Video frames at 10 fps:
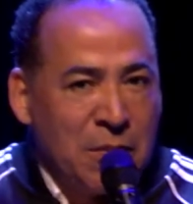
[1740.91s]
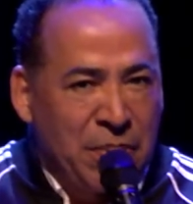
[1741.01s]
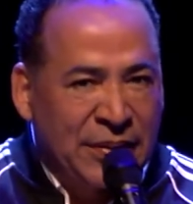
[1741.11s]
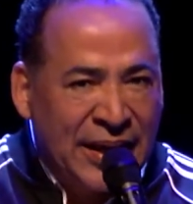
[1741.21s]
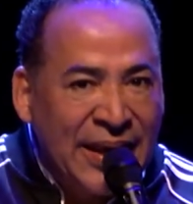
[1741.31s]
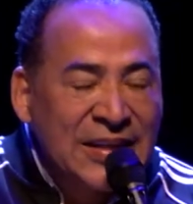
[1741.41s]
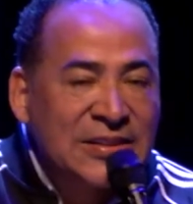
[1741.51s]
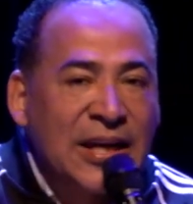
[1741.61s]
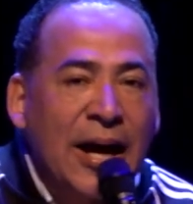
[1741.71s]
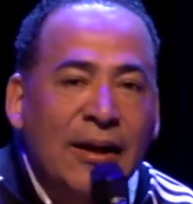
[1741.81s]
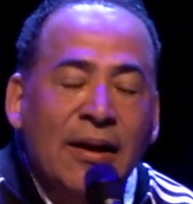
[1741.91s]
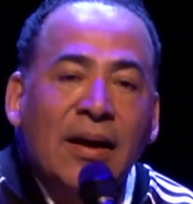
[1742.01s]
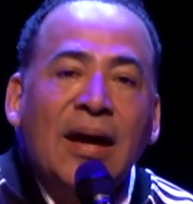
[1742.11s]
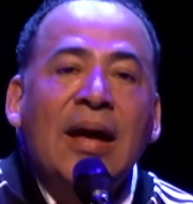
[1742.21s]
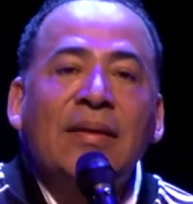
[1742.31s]
But then he said,
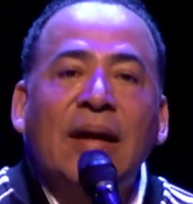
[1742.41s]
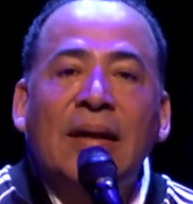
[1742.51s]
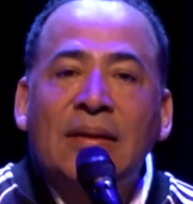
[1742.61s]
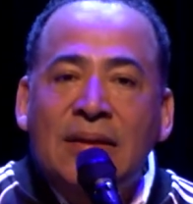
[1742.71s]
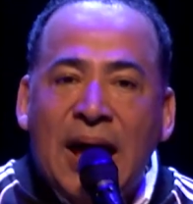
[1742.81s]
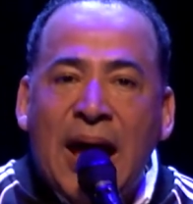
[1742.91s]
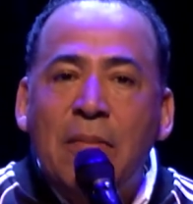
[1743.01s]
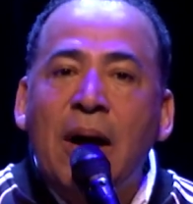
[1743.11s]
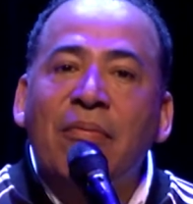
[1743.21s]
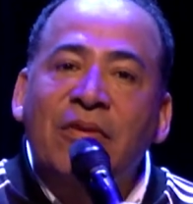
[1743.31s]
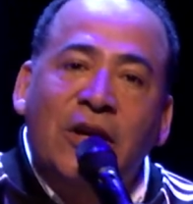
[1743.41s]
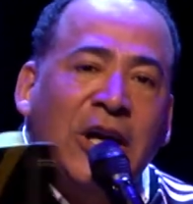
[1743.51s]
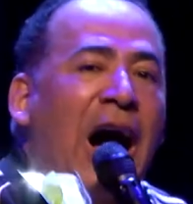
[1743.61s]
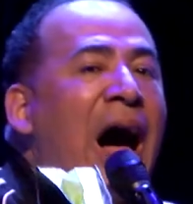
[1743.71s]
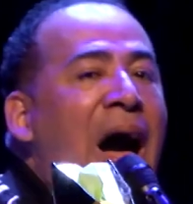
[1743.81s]
In the name of
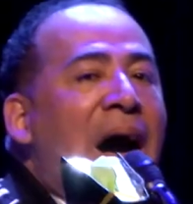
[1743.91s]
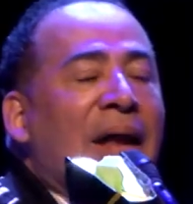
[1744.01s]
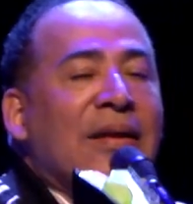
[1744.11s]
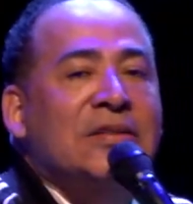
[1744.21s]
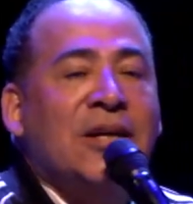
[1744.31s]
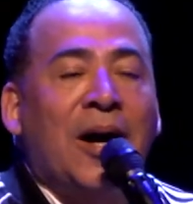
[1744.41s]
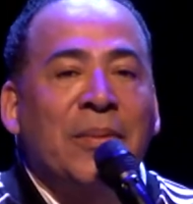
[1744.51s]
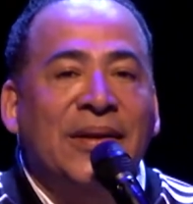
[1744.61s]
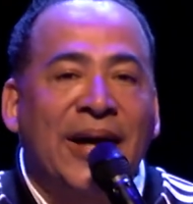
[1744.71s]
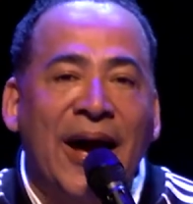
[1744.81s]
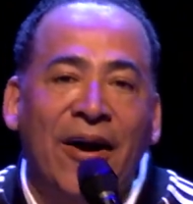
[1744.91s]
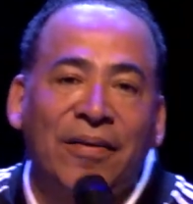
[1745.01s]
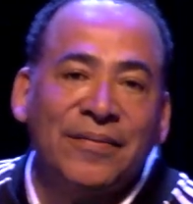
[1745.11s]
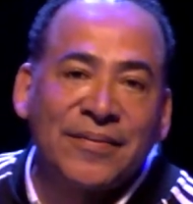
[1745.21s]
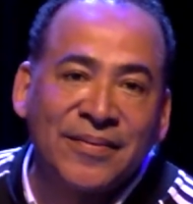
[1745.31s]
God, it's coming
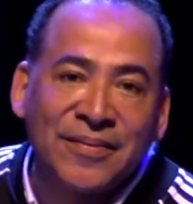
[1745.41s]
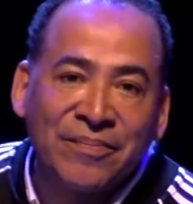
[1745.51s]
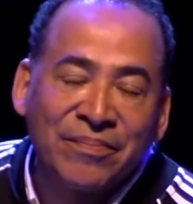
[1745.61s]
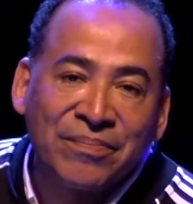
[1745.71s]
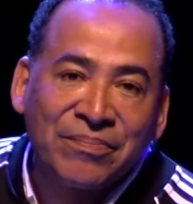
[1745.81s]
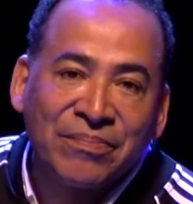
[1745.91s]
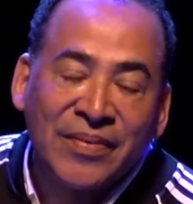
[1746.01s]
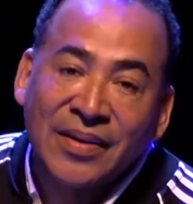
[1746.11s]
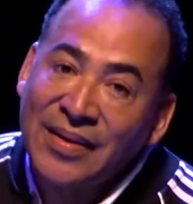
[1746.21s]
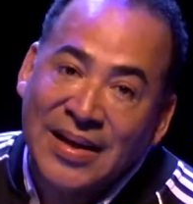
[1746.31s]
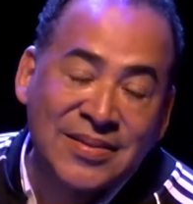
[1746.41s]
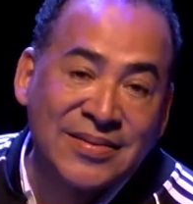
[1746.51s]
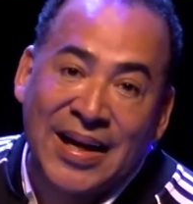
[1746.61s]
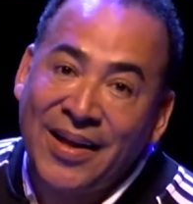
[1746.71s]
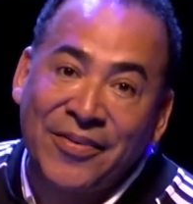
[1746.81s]
down. That's
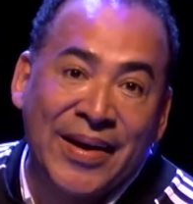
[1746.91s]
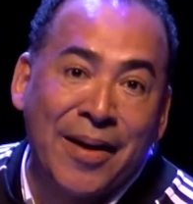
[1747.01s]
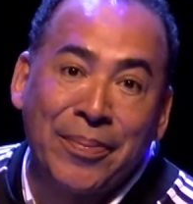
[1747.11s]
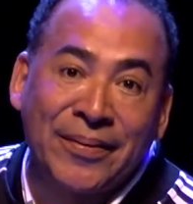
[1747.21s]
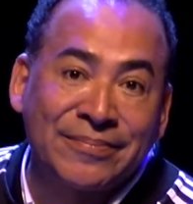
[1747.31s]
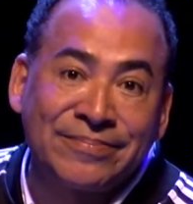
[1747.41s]
exactly what happened.